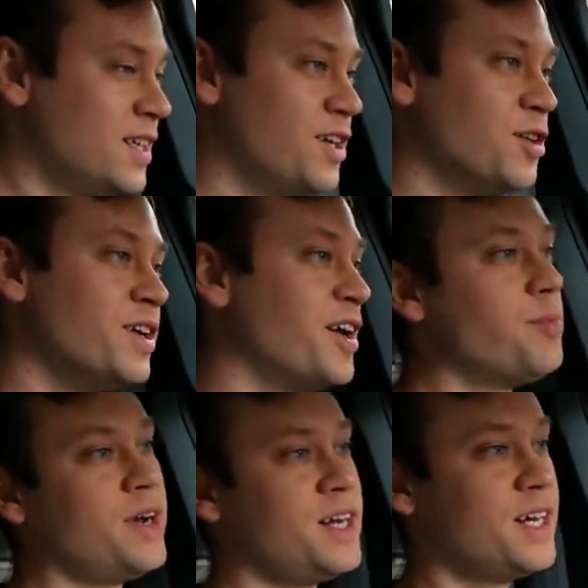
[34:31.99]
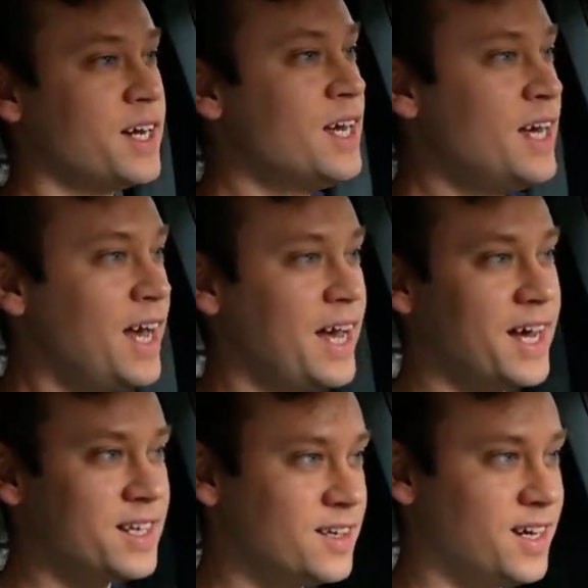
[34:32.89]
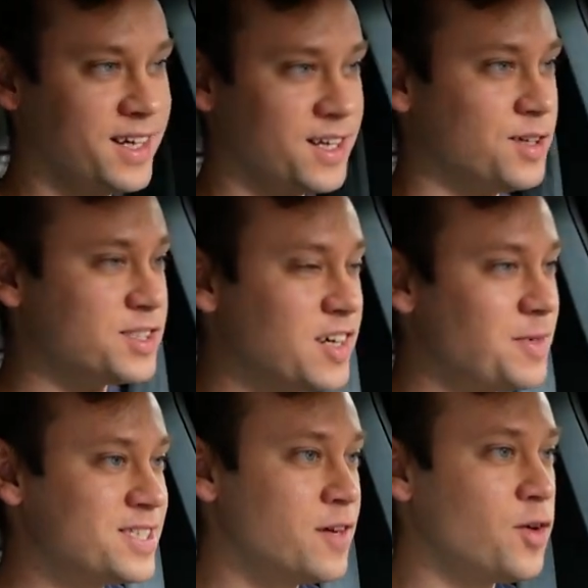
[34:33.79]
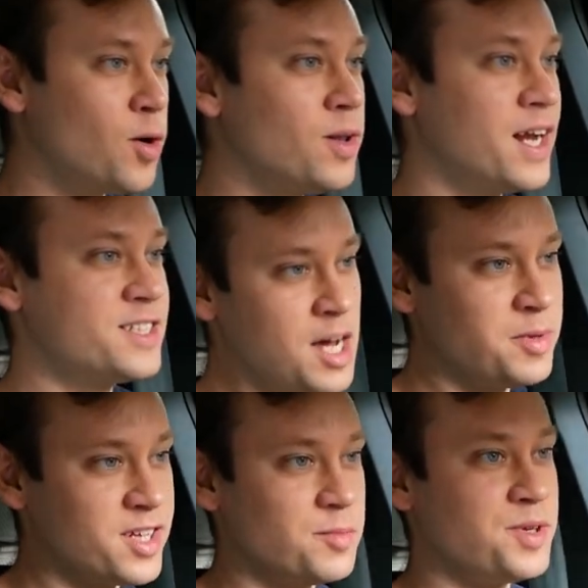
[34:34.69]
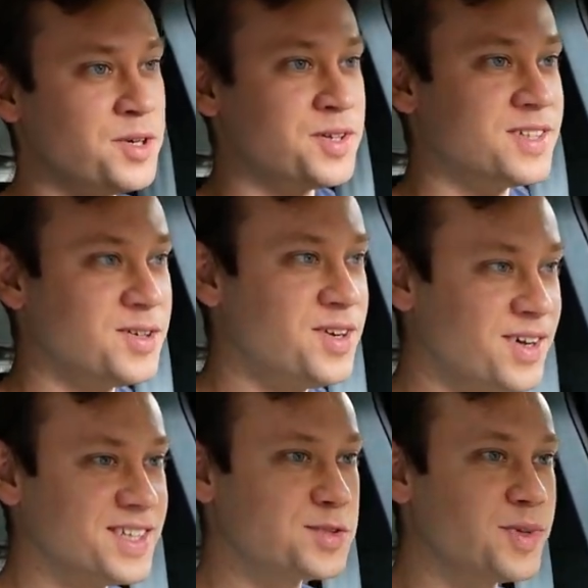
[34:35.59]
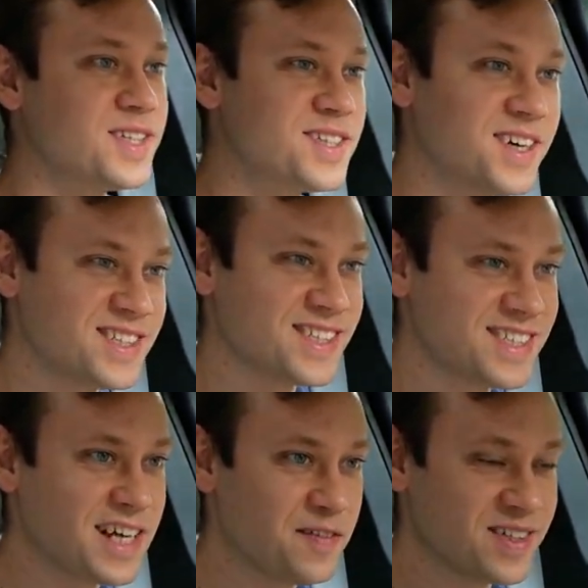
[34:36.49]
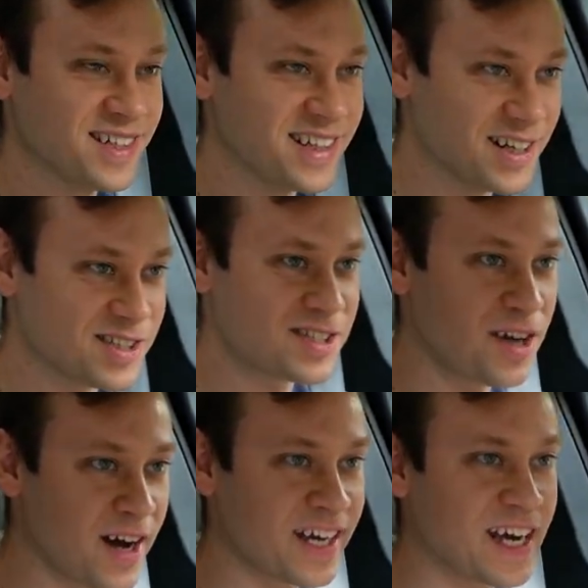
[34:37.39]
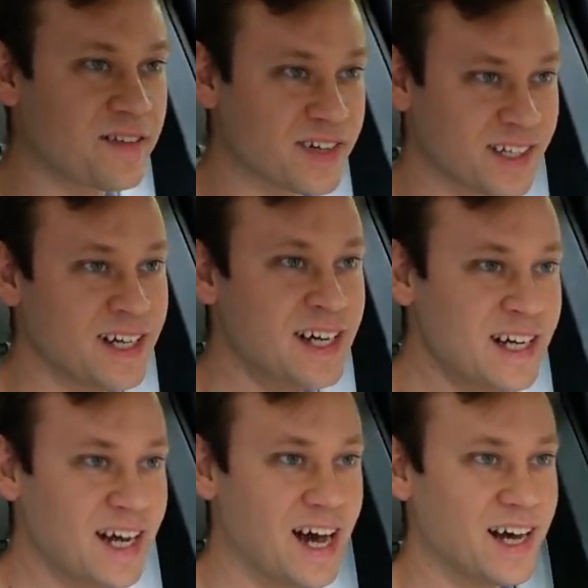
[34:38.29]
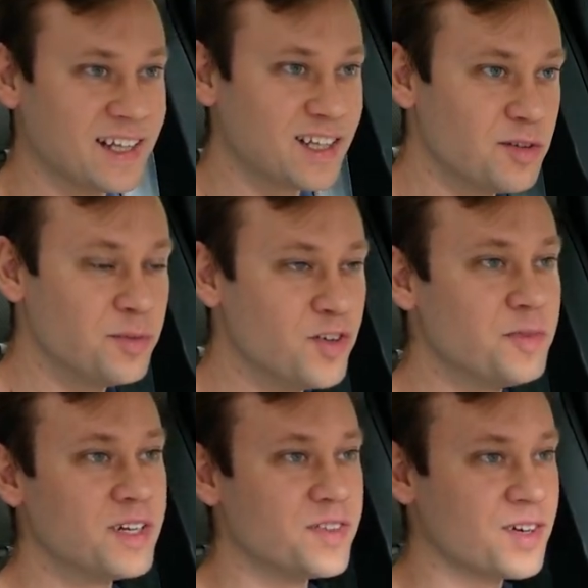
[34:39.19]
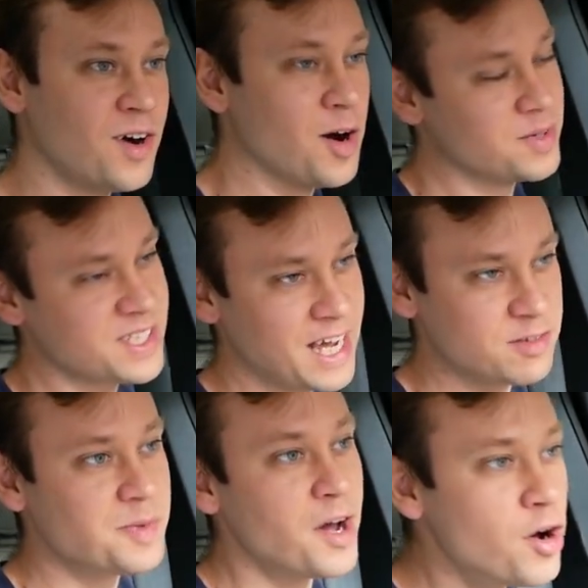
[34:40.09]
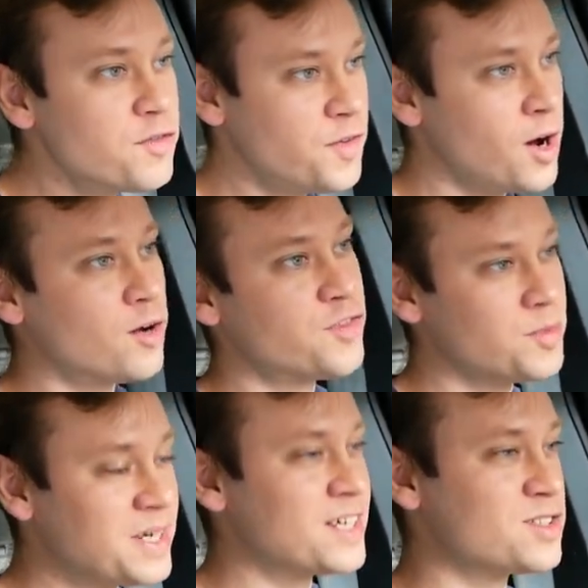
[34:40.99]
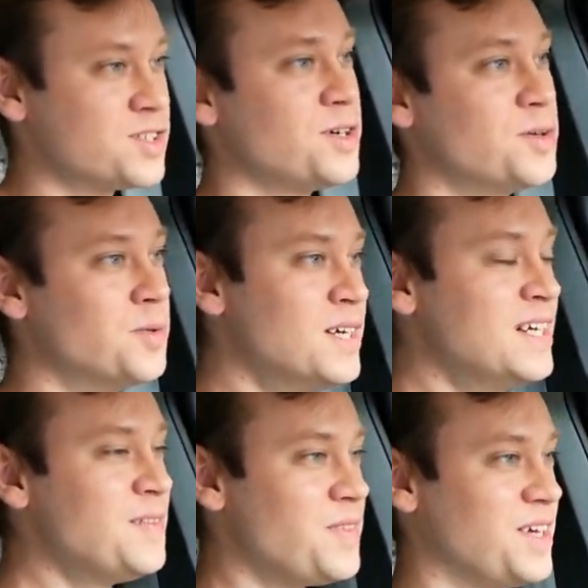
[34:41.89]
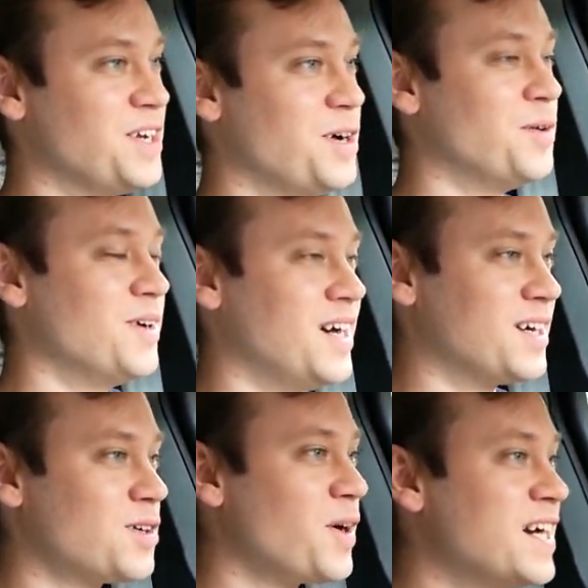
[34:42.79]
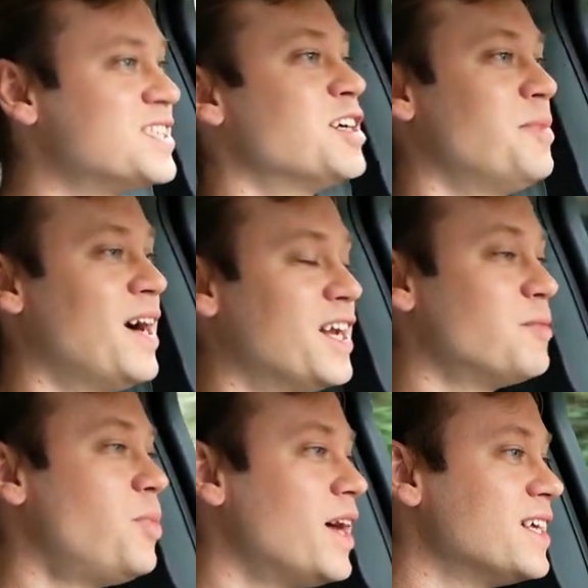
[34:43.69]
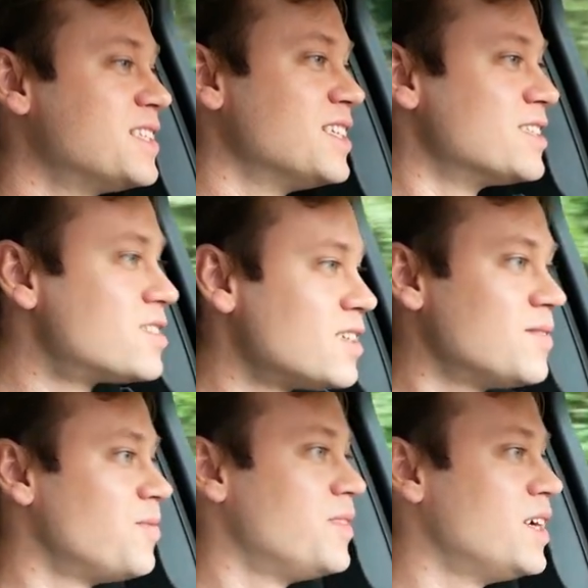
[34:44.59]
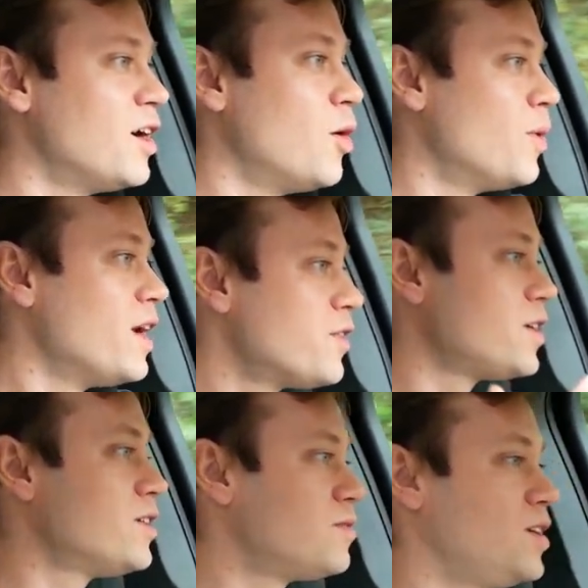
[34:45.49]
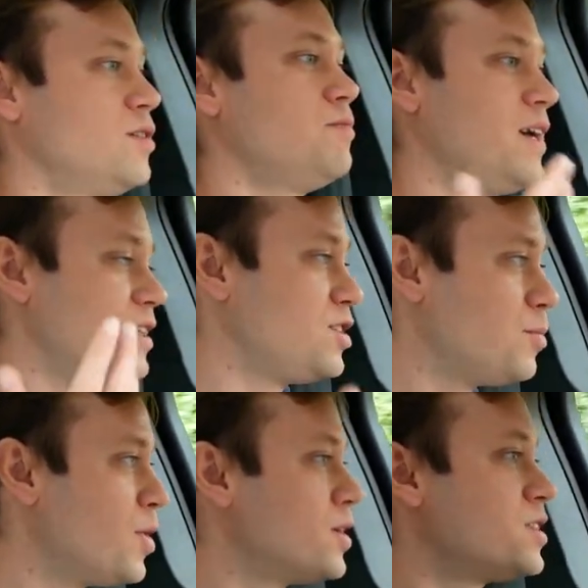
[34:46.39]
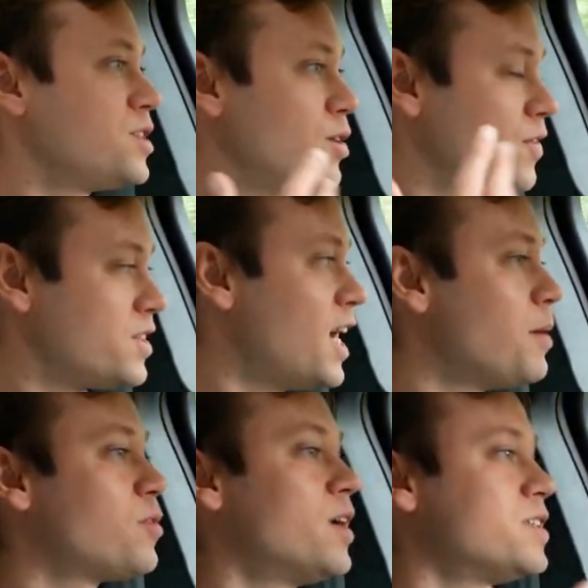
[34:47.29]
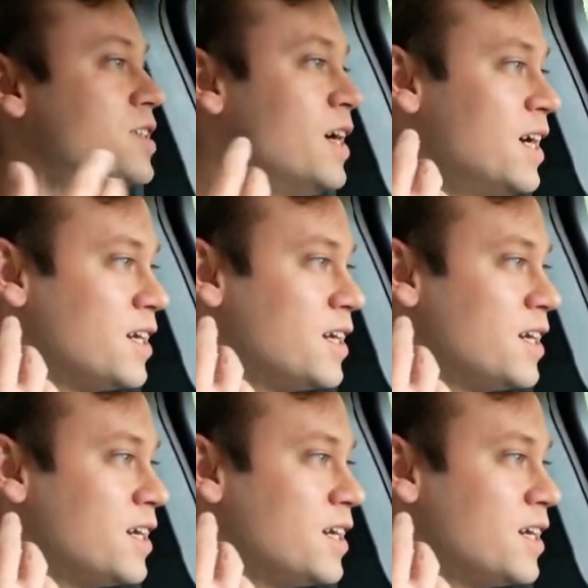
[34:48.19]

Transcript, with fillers: no nail biting and uh, you know save myself a whole lot of time on the computer doing all this research and stuff and you know stalking every uh, little movement of the car which again was my own fault for being so you know uh, crazy about it but it's just you know, whenever you're you're it's your purchase, you have a time crunch.